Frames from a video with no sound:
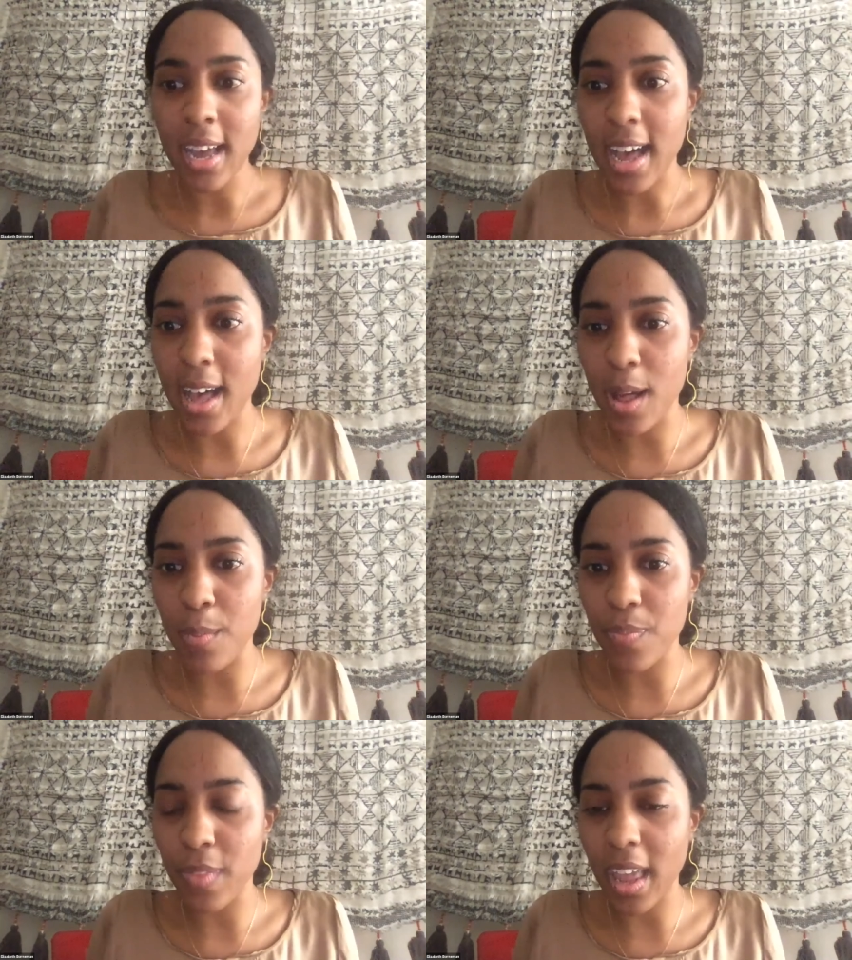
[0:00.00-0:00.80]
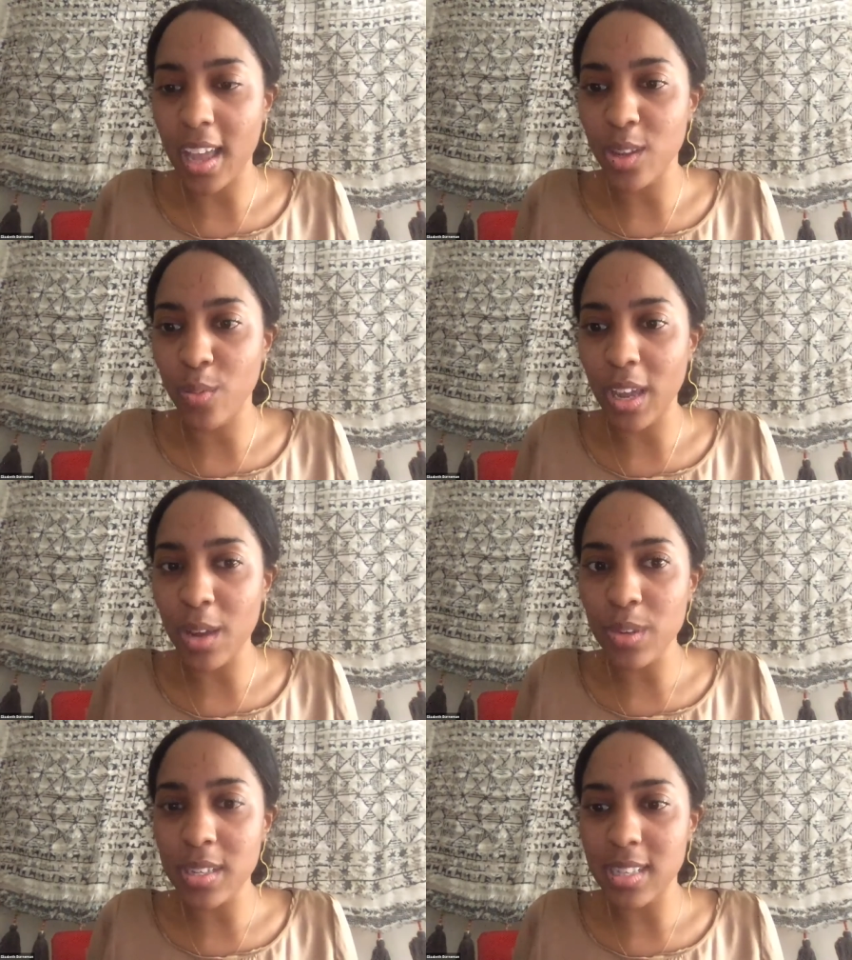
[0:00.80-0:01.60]
Um, and the
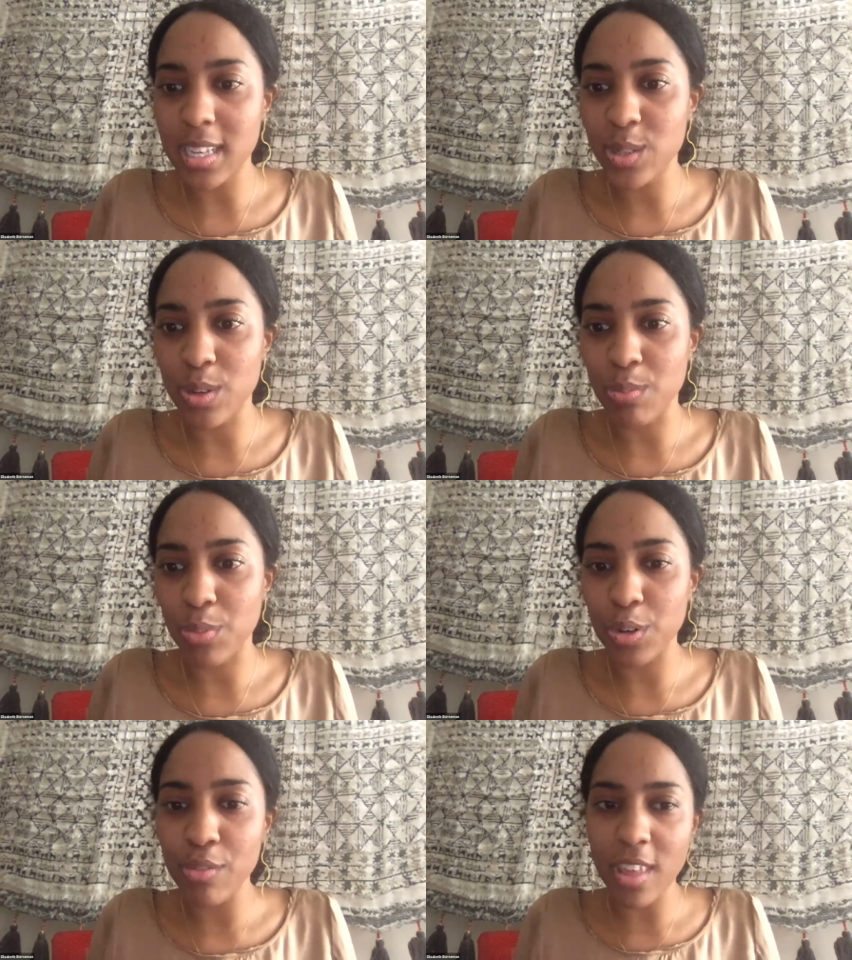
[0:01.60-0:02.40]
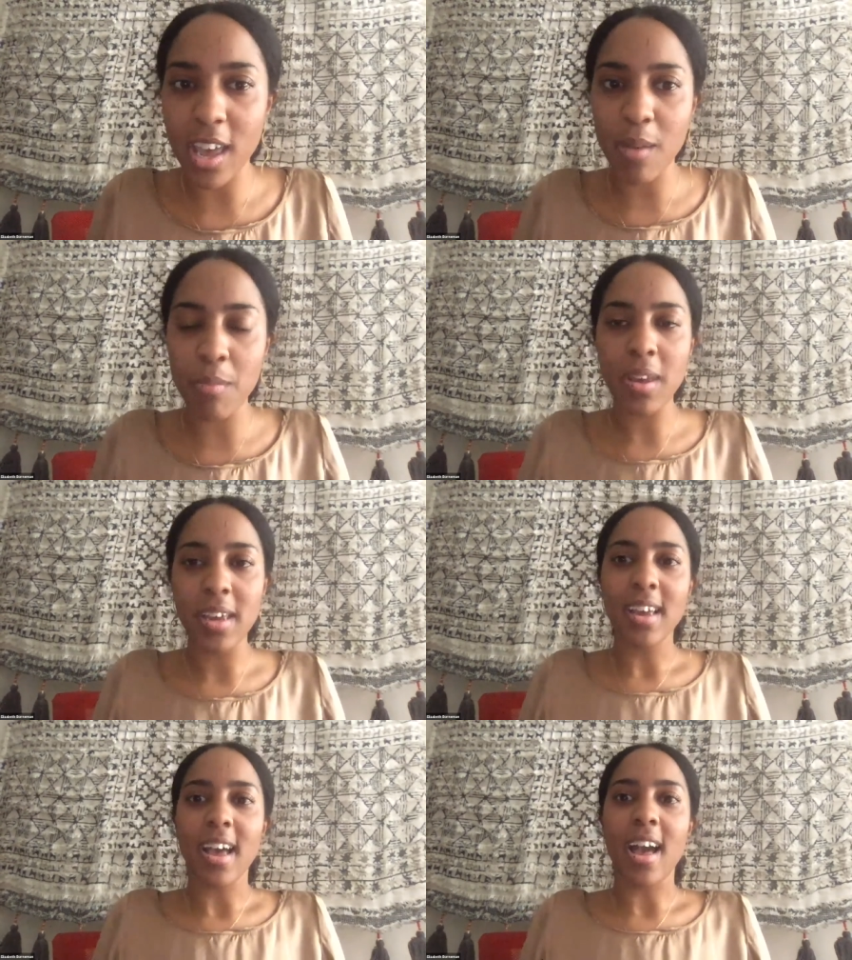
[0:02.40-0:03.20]
way we seek to improve them,
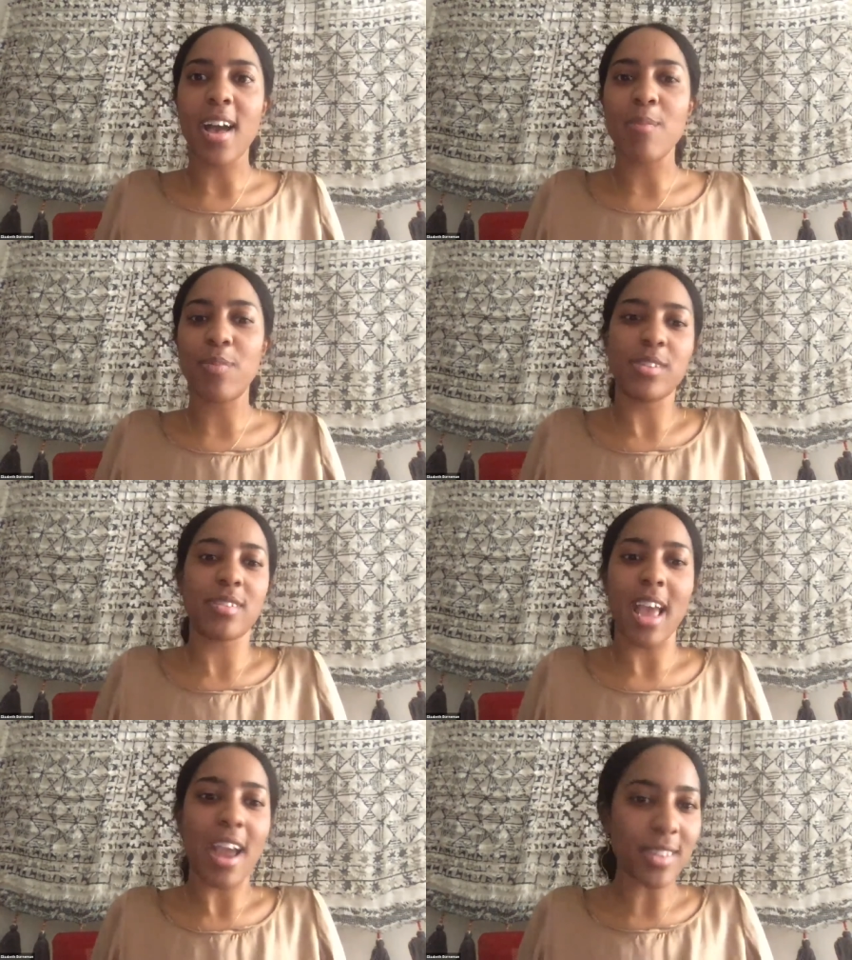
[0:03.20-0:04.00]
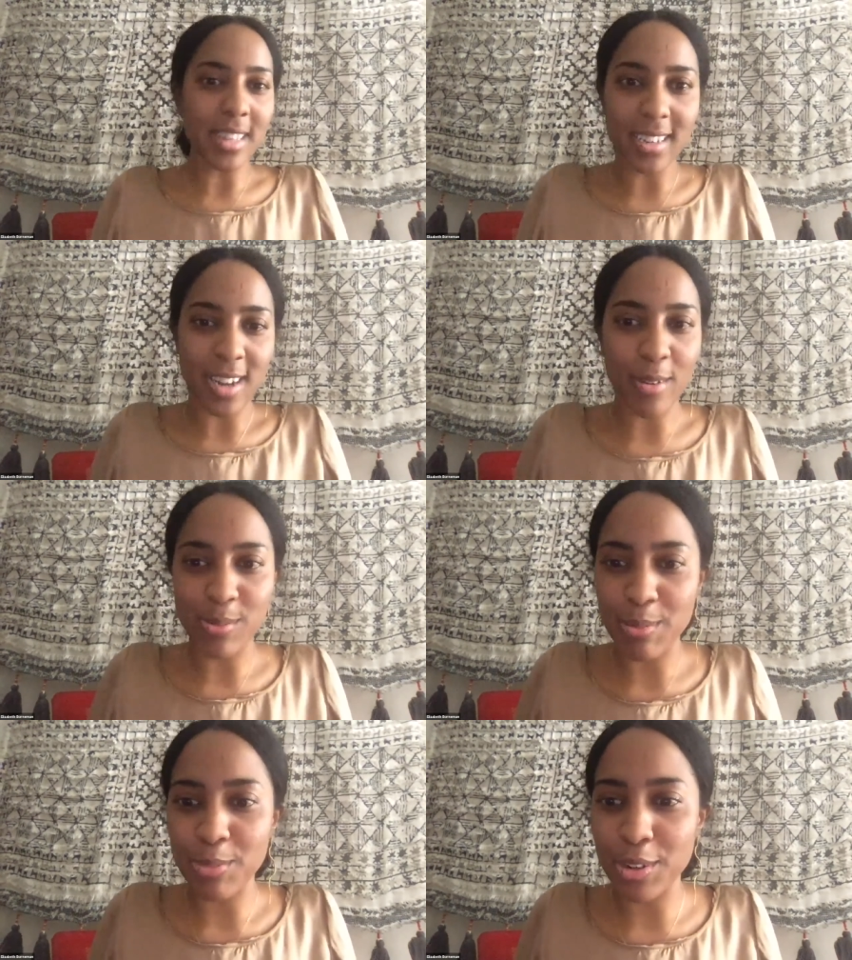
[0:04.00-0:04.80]
um, there's everything can always
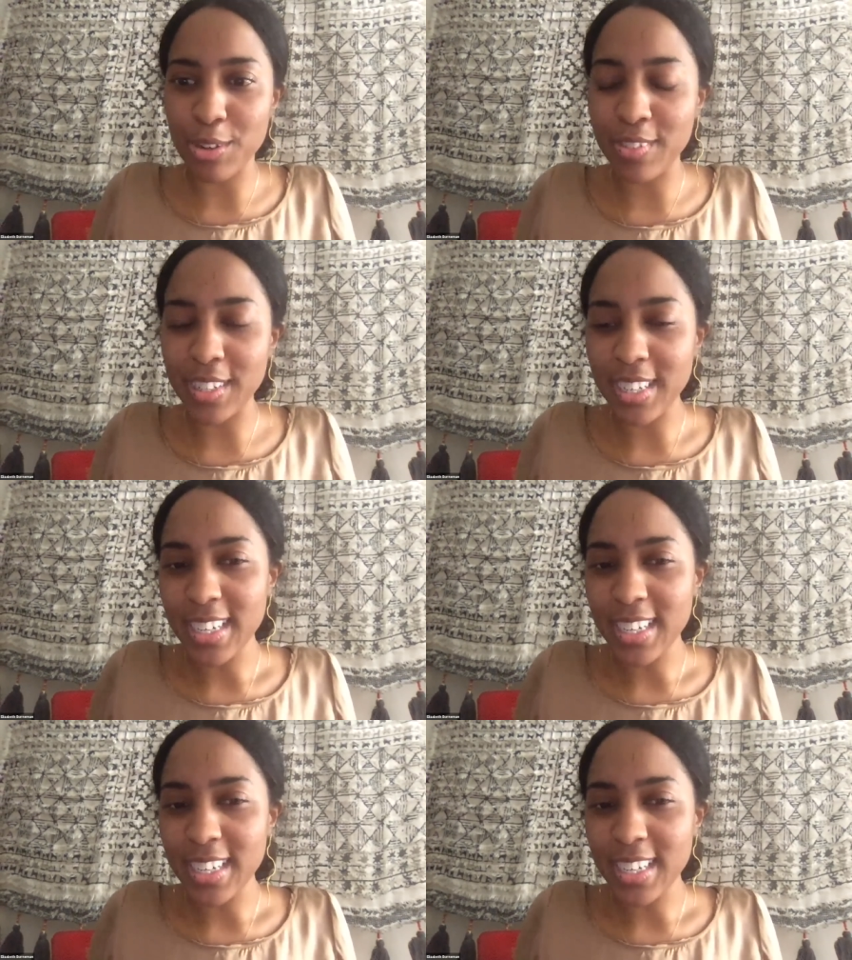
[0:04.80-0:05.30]
be improved.